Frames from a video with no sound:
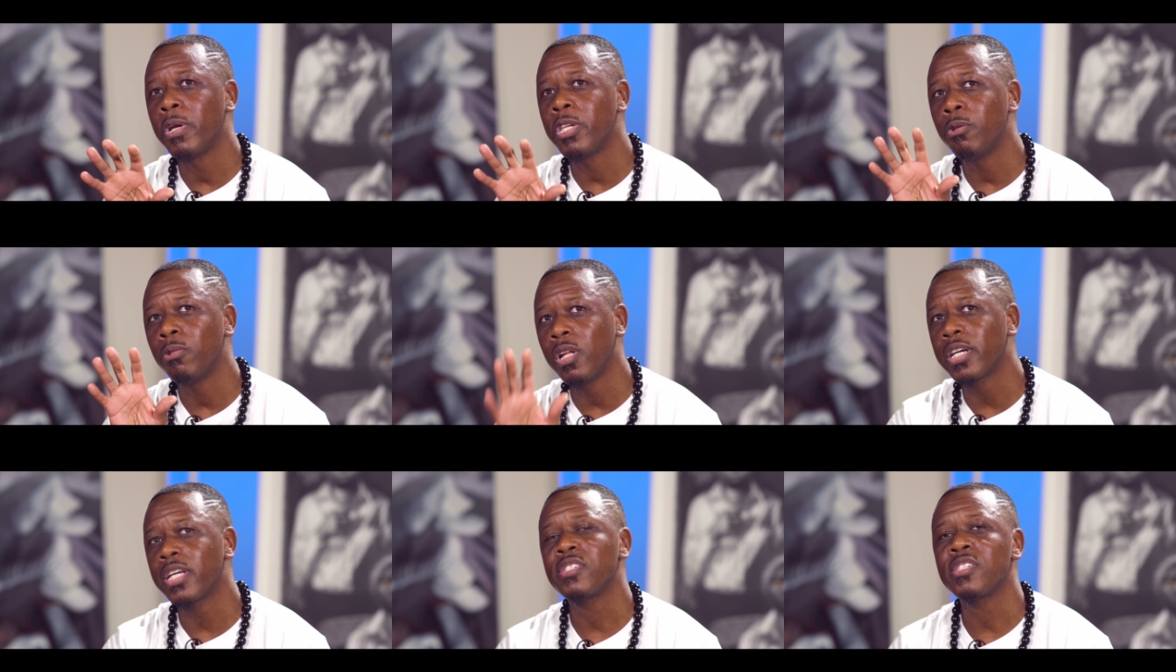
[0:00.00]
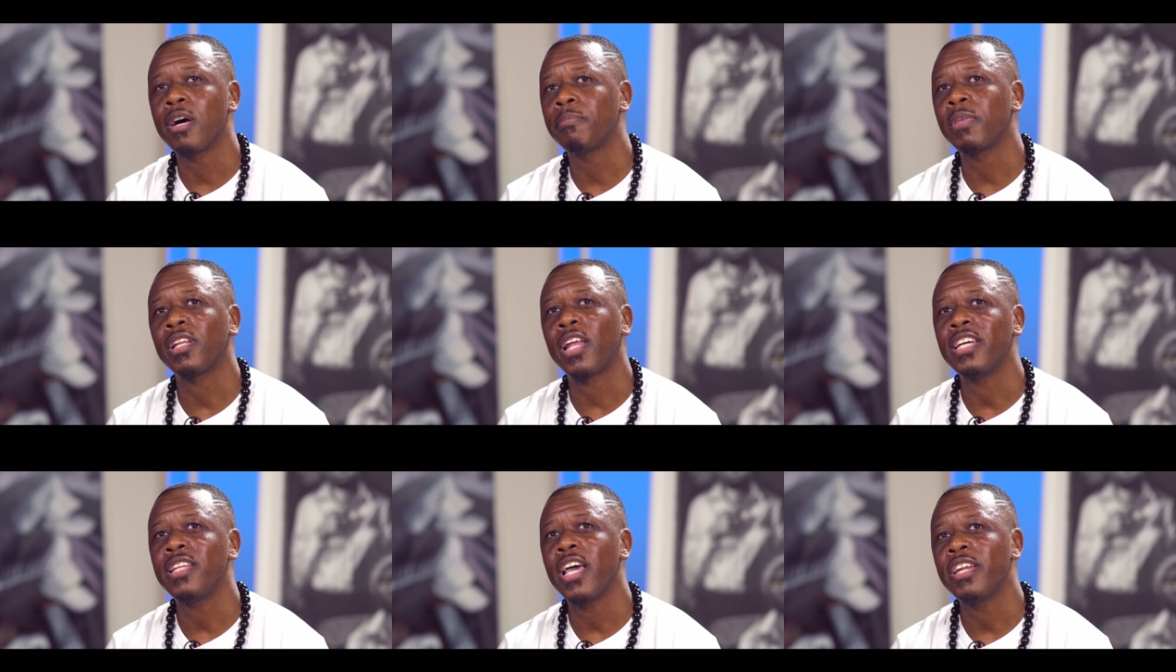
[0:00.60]
when you look at something
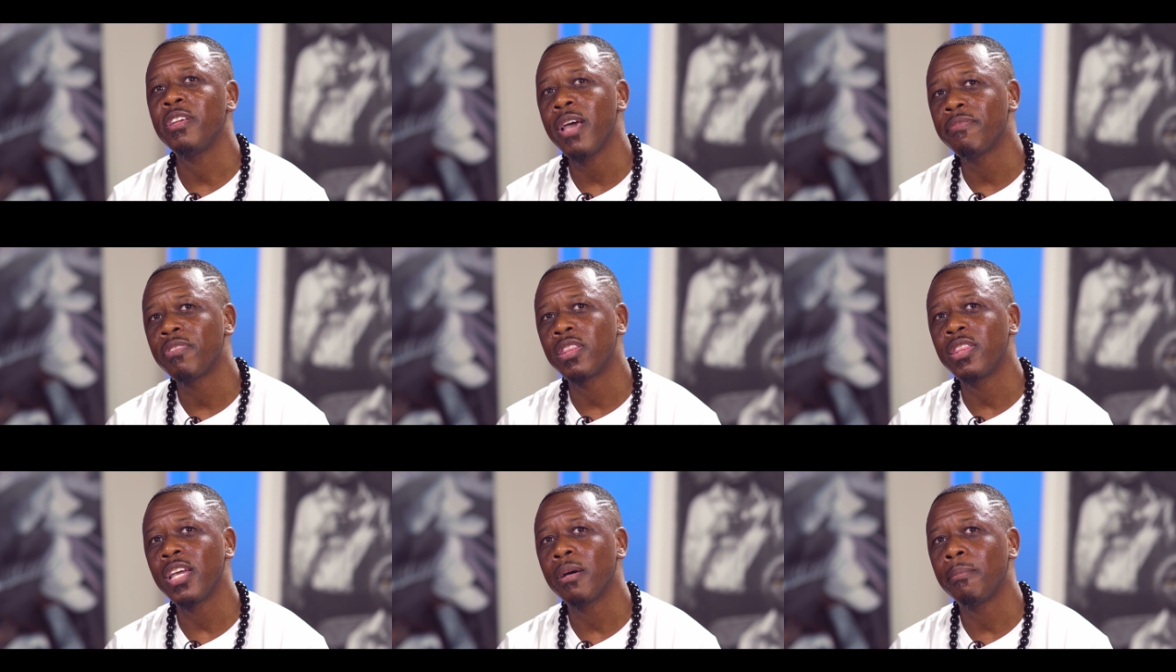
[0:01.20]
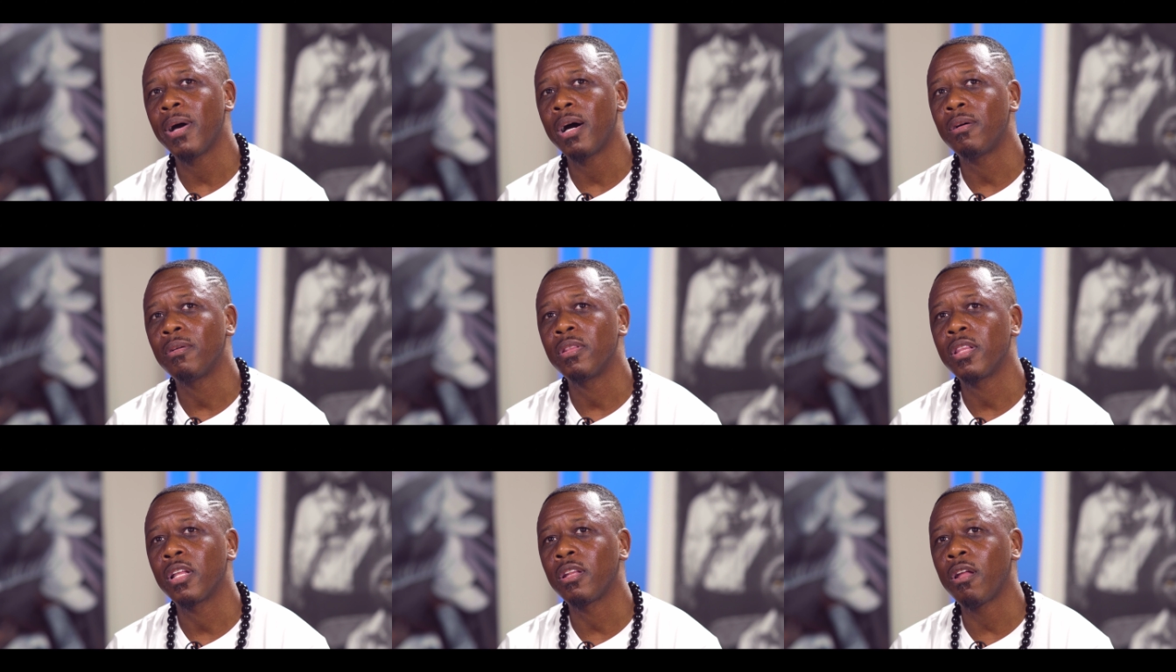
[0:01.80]
like that and you have to think
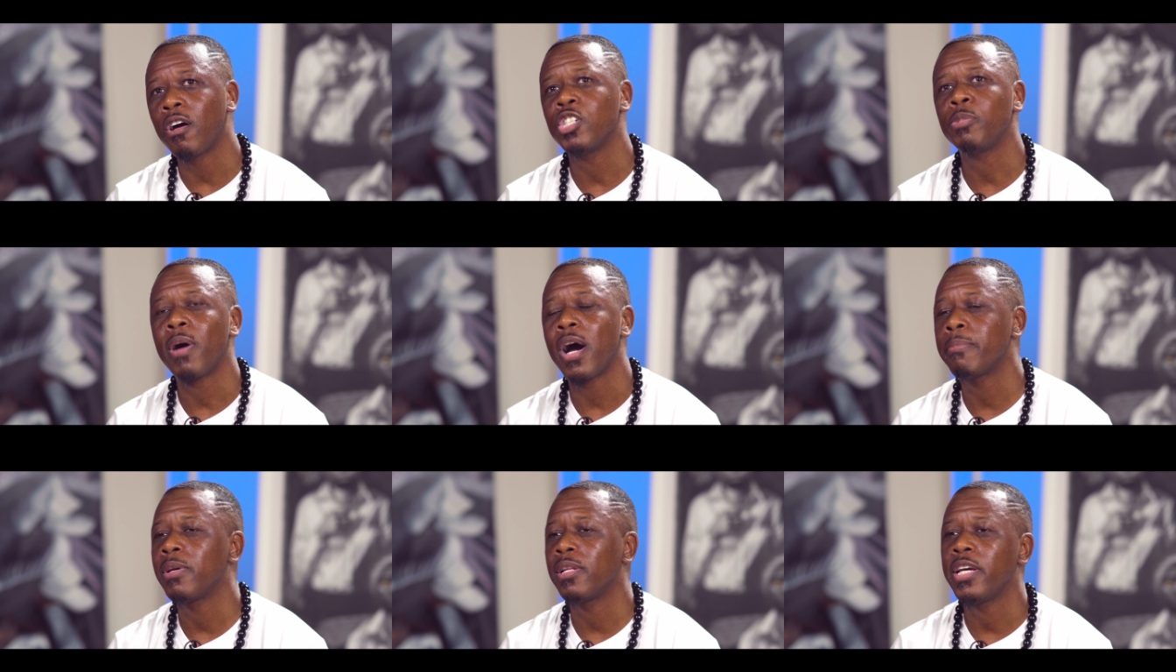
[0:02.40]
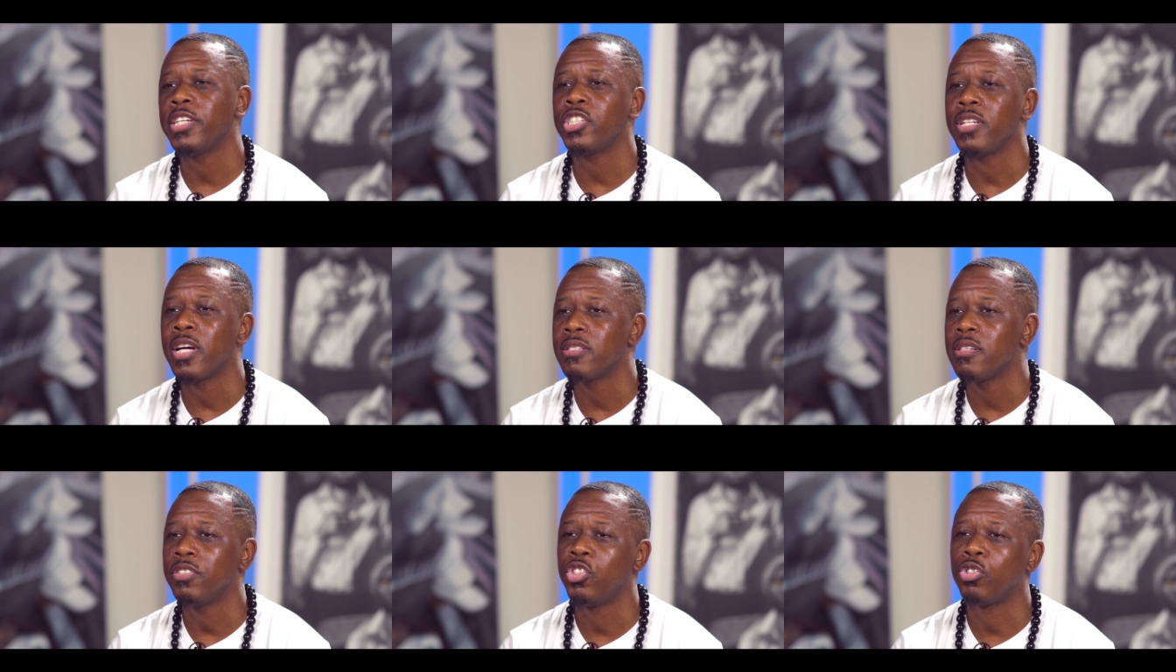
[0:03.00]
about the large population
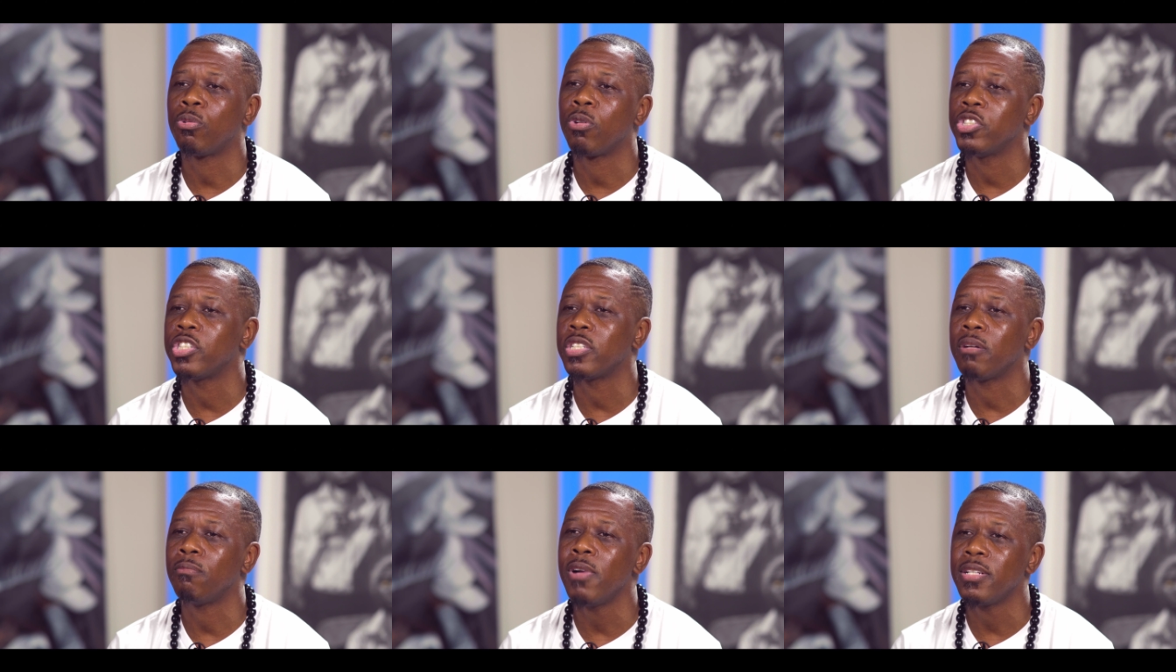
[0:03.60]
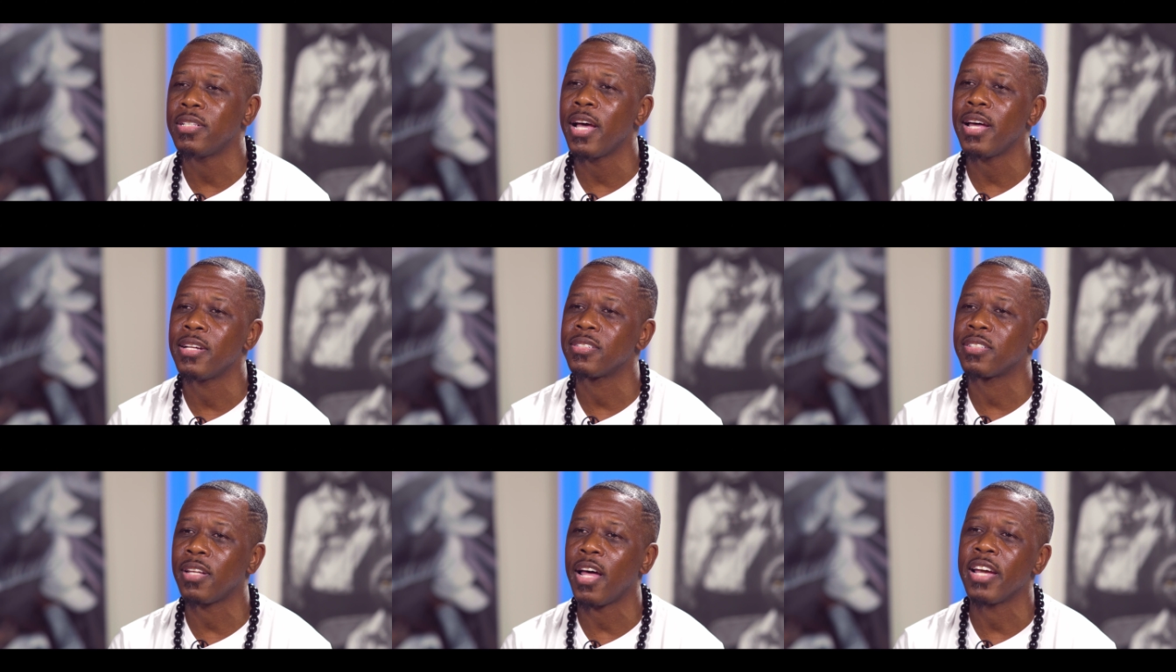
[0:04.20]
that's in Georgia and what that
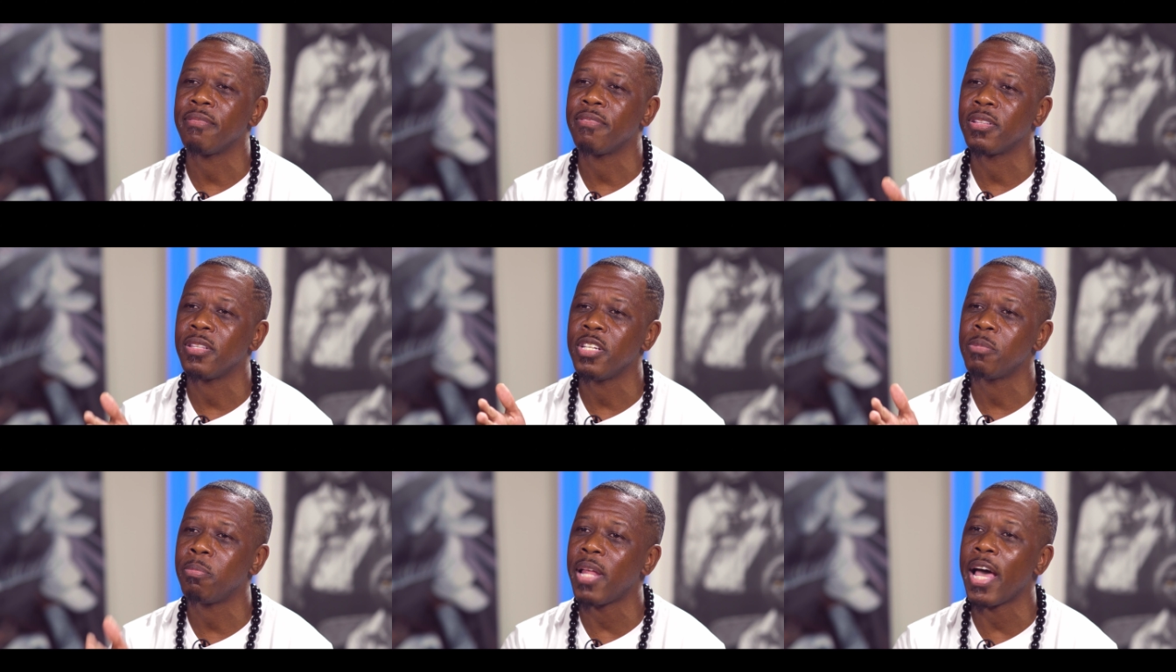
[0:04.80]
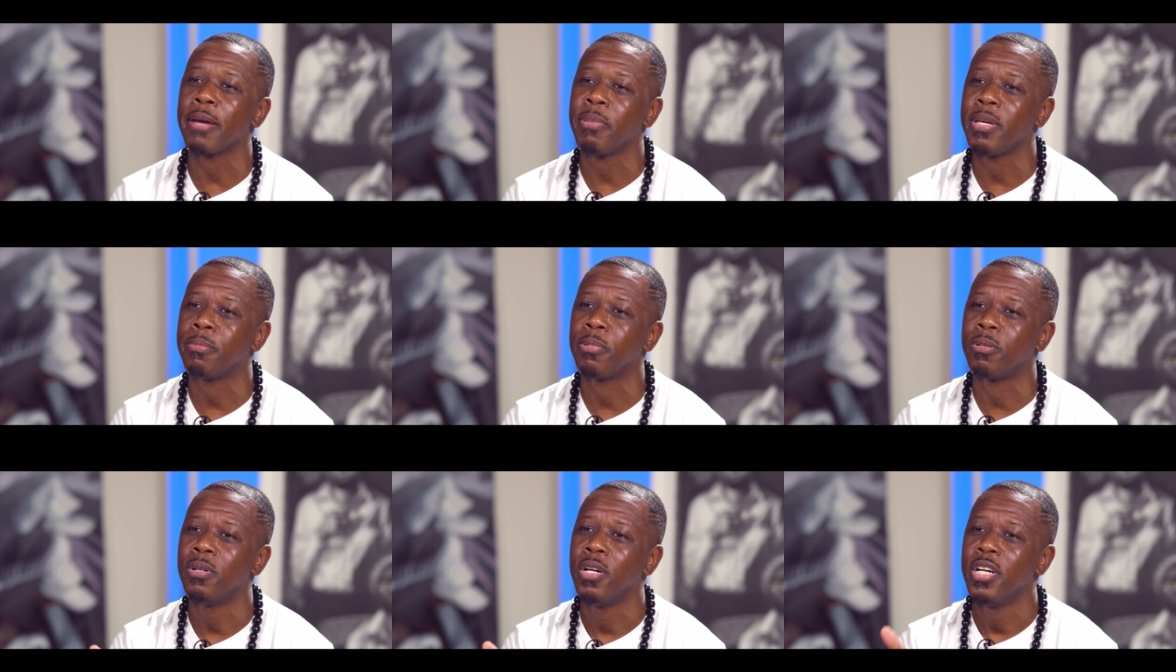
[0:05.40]
is like for these black
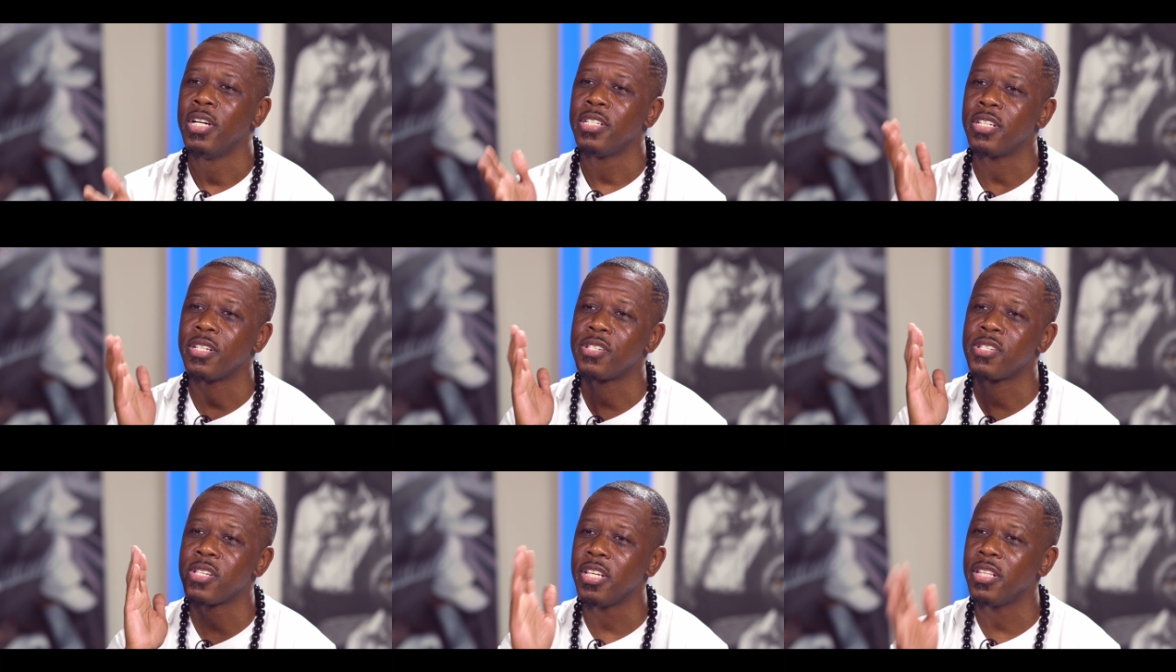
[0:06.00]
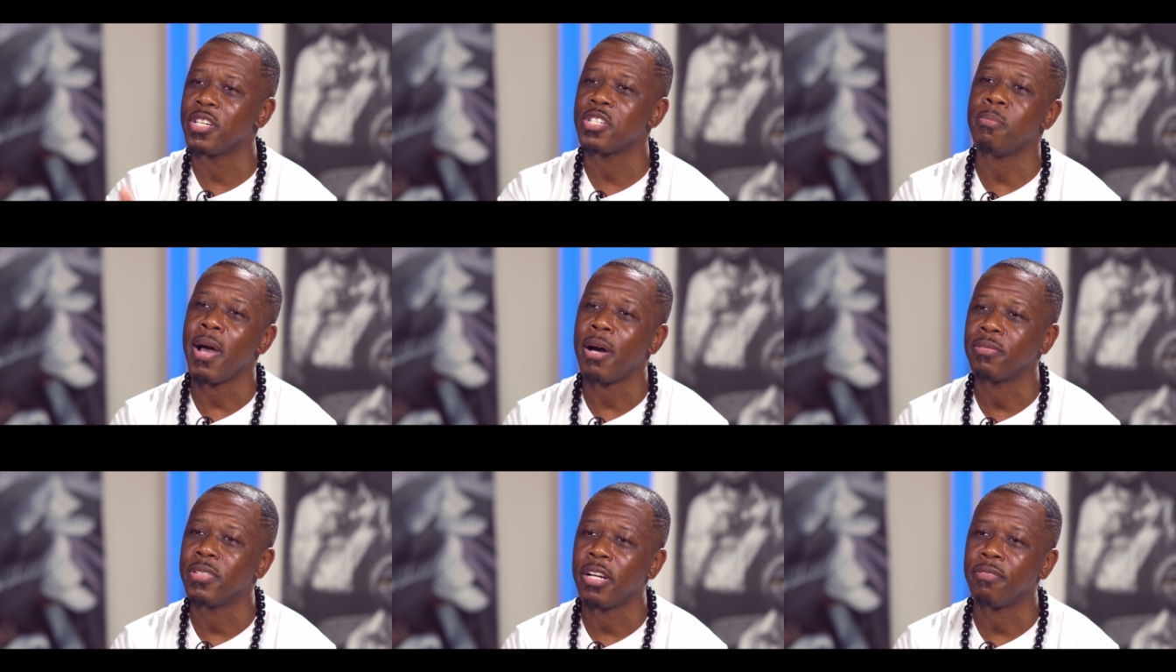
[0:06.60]
people to see this
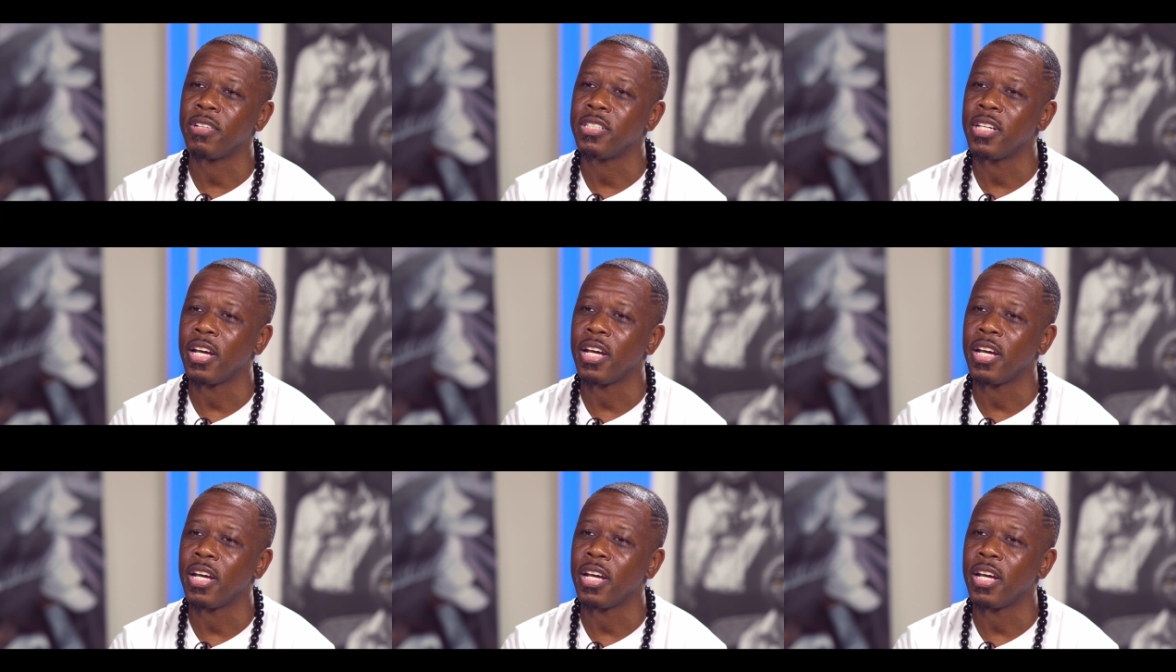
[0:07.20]
mountain every